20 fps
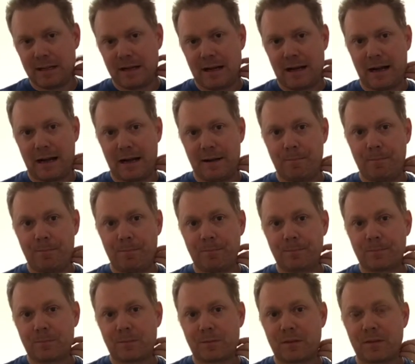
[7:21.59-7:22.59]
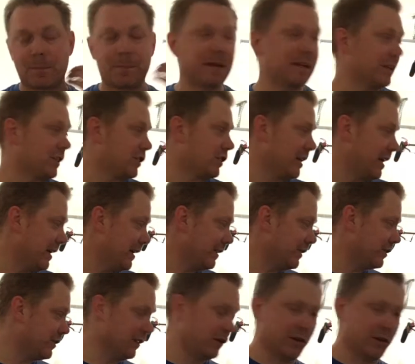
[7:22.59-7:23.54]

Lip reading: The biggest challenge,